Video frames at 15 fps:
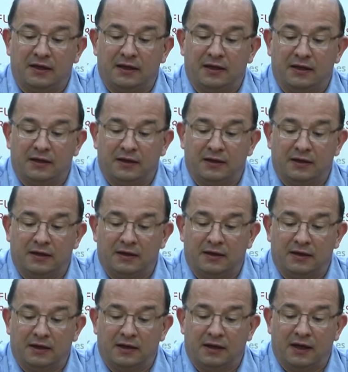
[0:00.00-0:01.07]

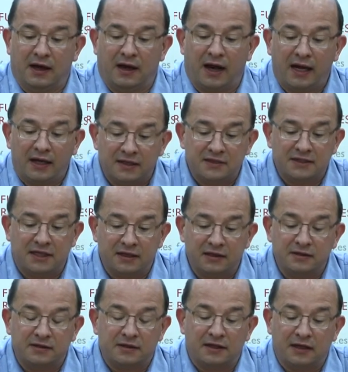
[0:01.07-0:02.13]
a highly
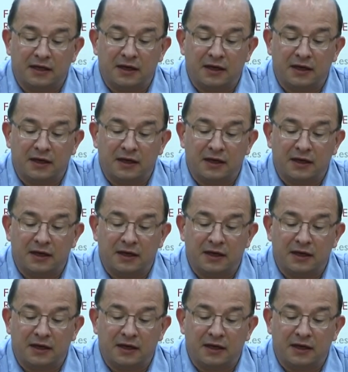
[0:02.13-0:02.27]
skilled